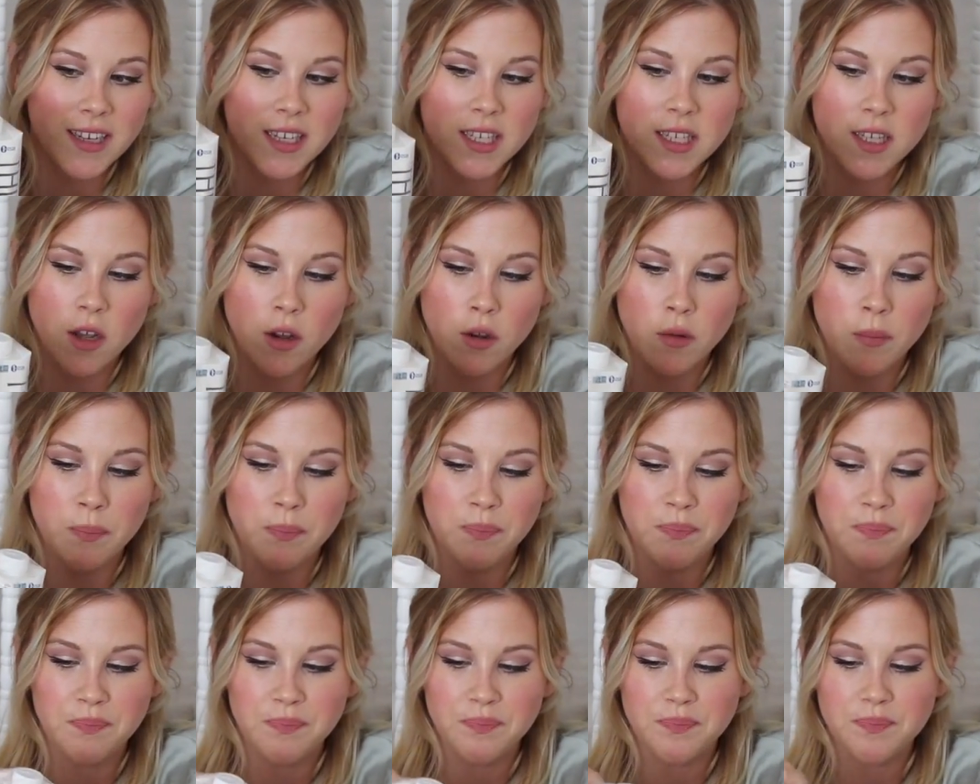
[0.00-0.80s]
So
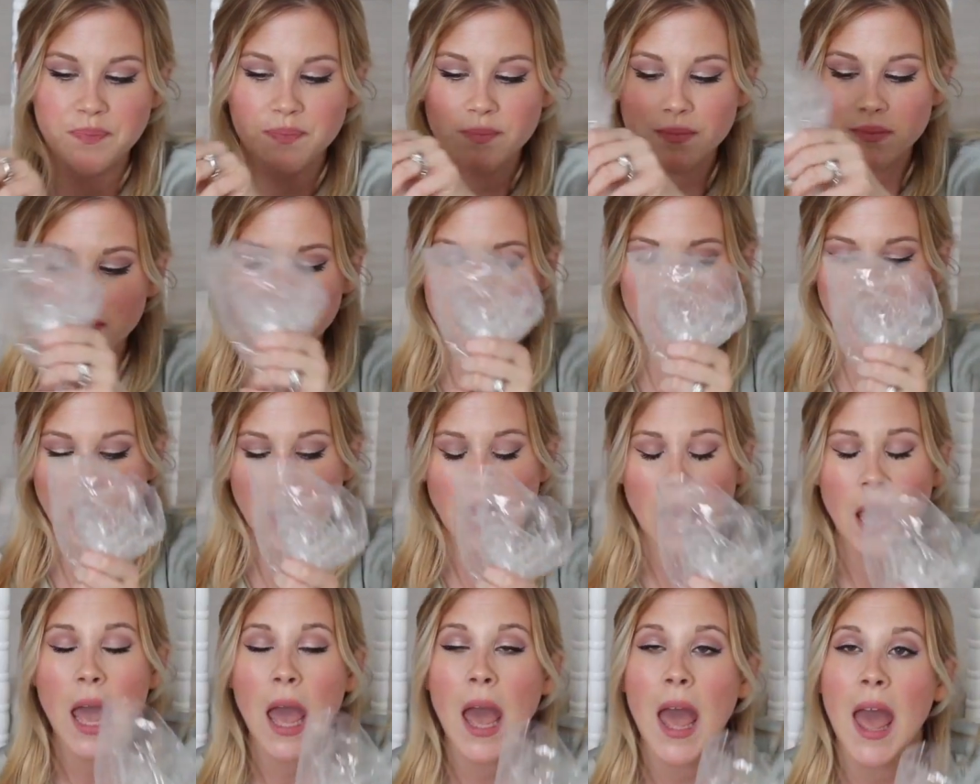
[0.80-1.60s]

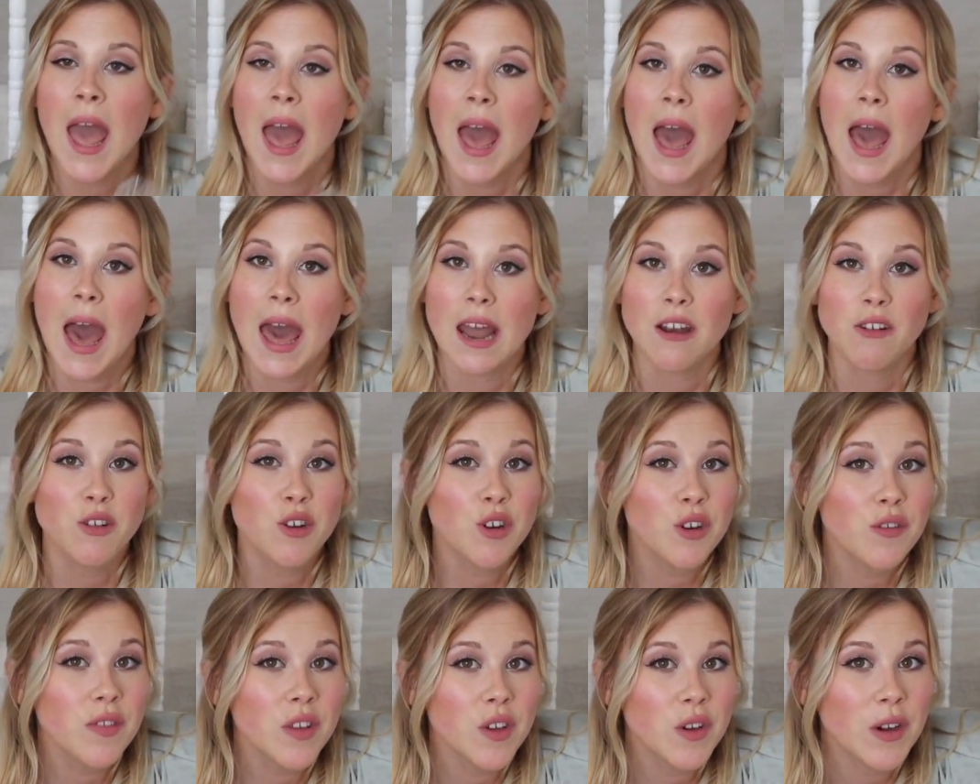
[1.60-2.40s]
I don't
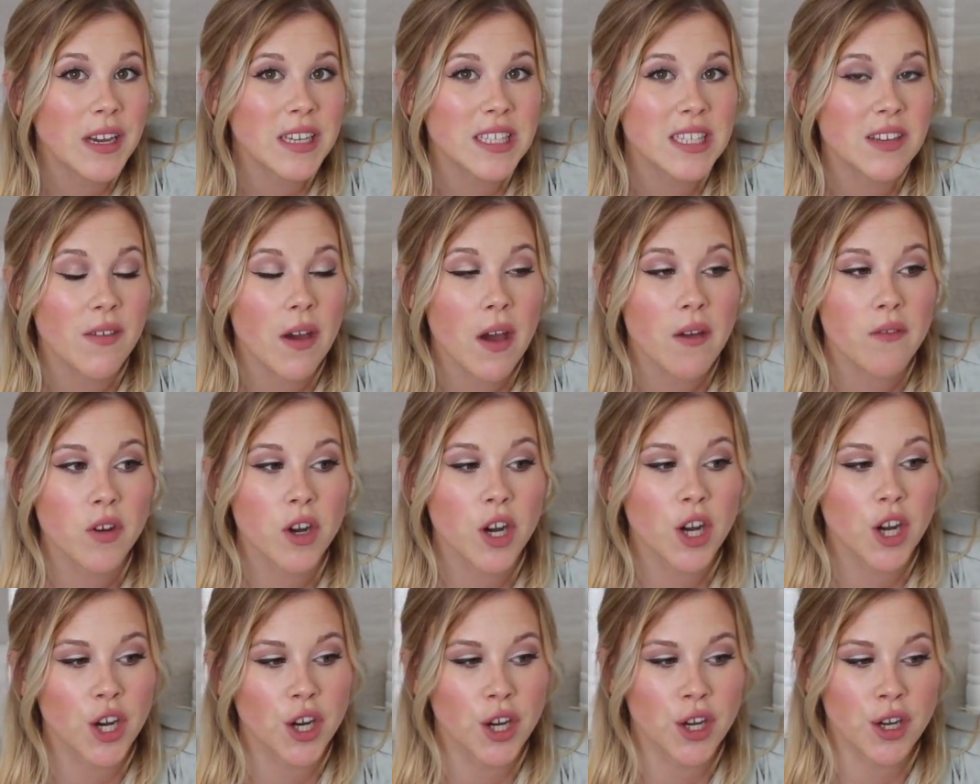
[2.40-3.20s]
know if you guys have
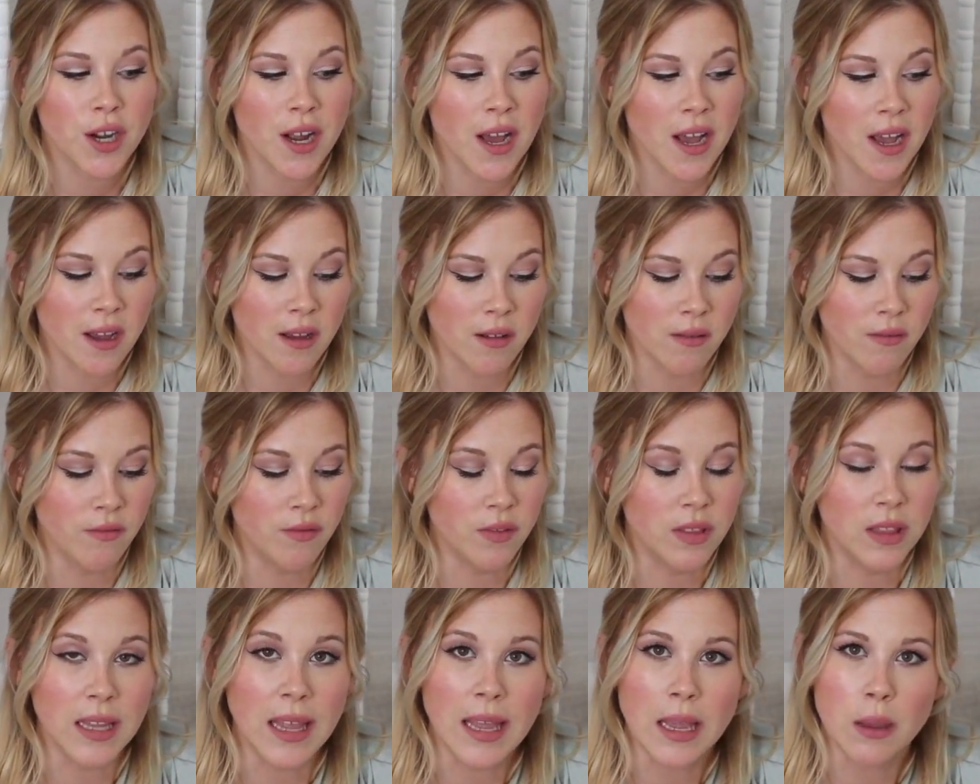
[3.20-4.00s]
ever heard
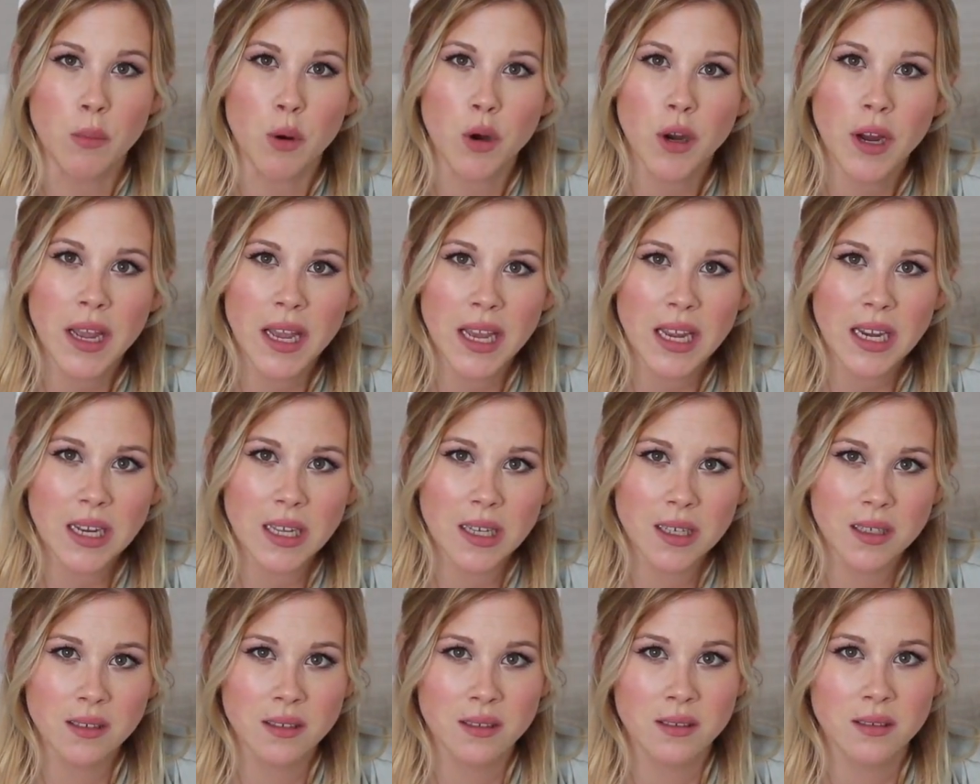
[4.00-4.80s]
of Labor
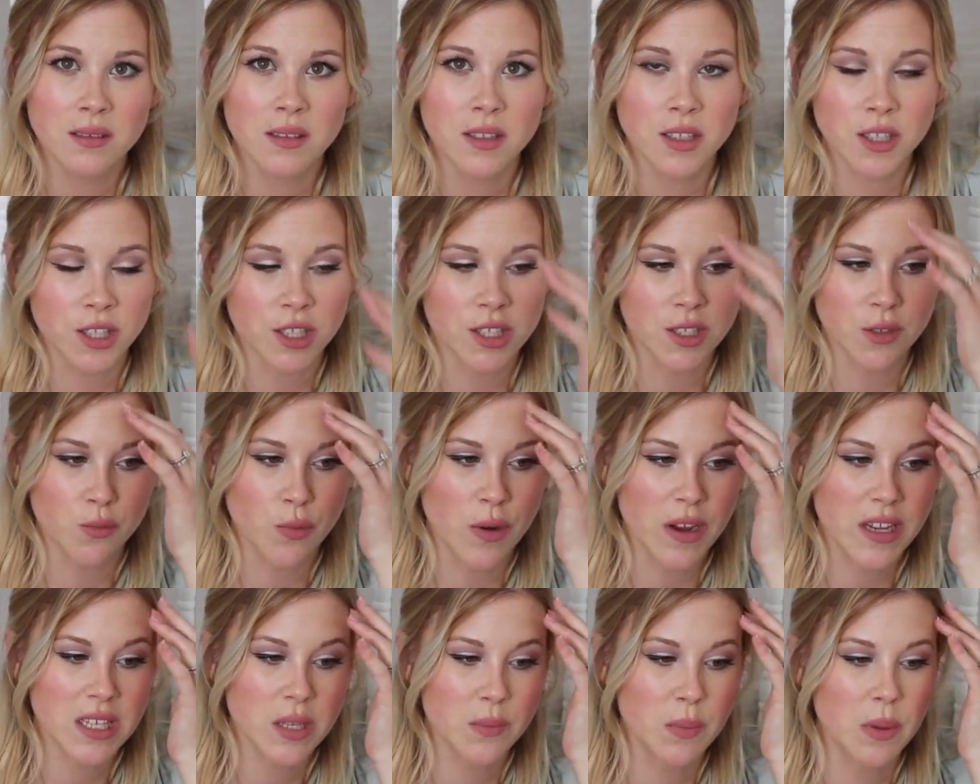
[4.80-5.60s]
Aid. There's a
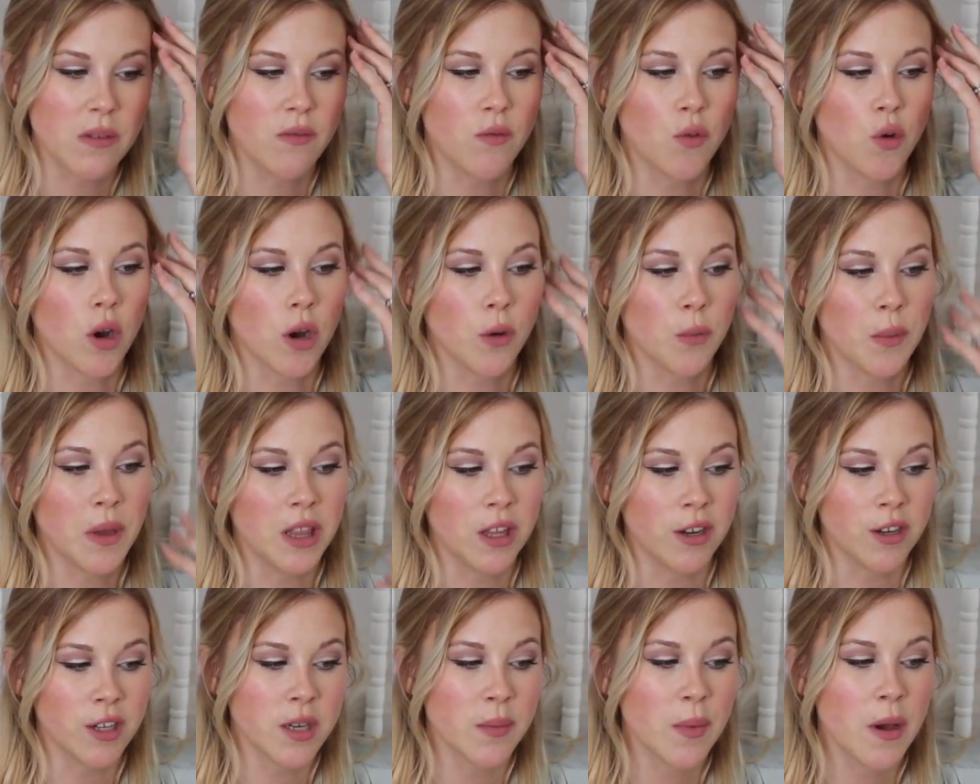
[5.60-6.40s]
recipe for it. We
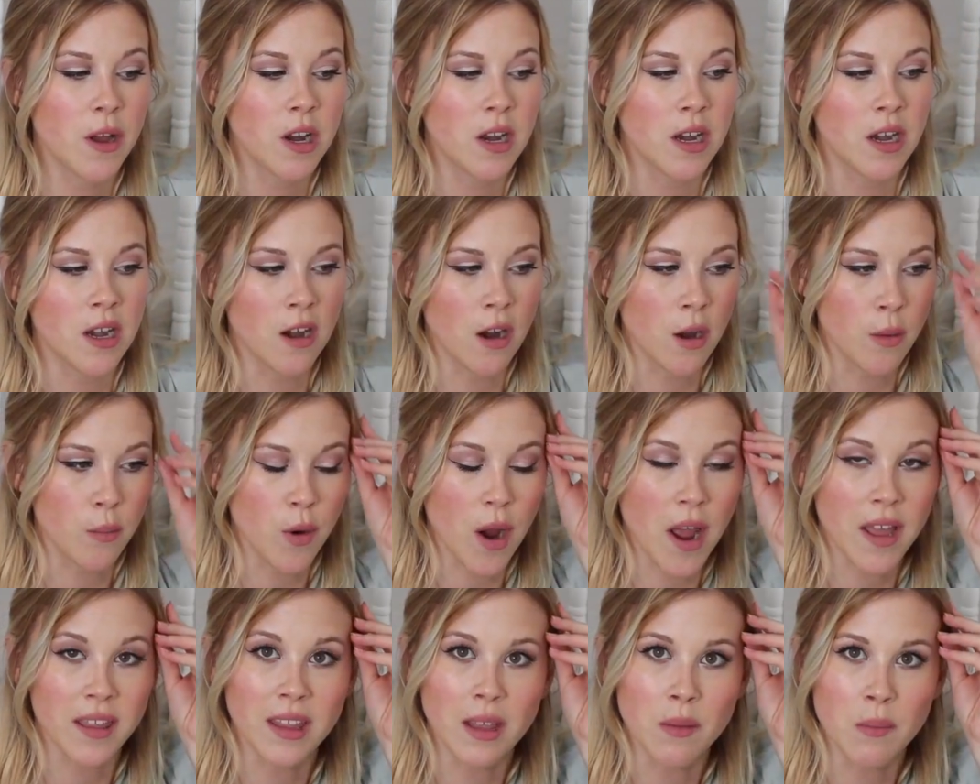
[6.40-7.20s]
learned about it in our
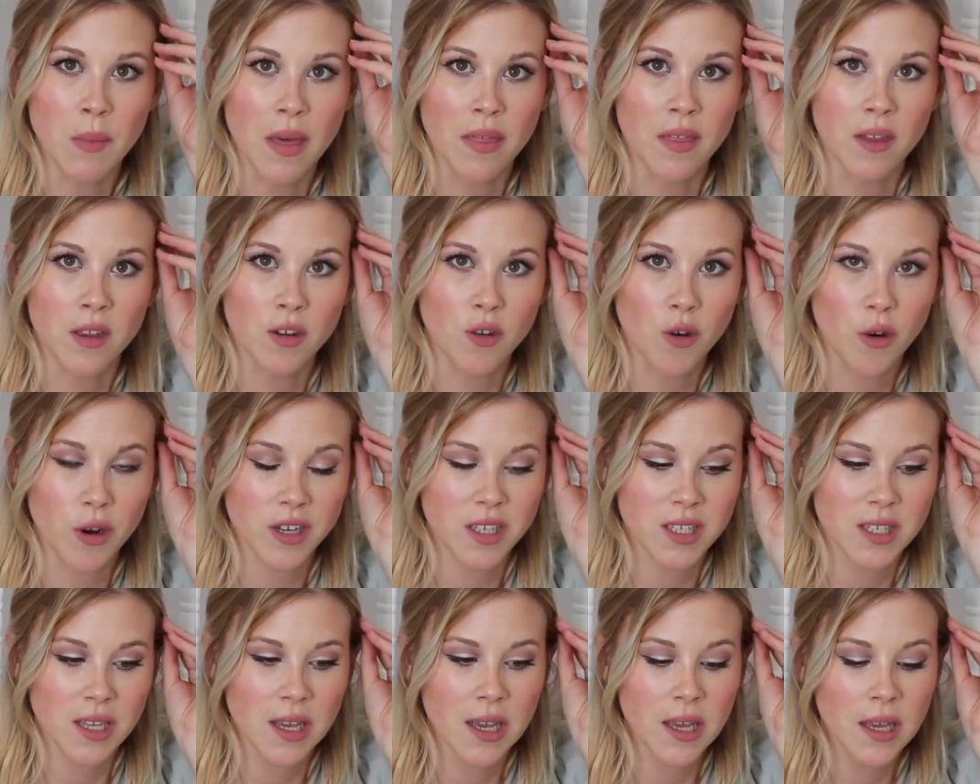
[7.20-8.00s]
Bradley method
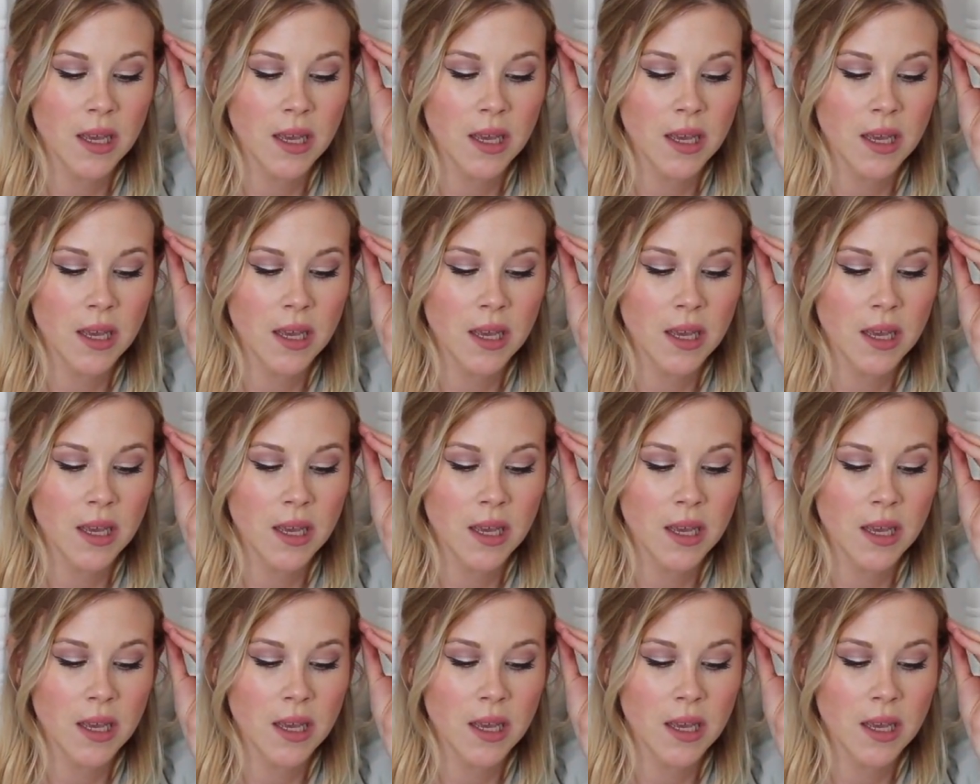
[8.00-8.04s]
course.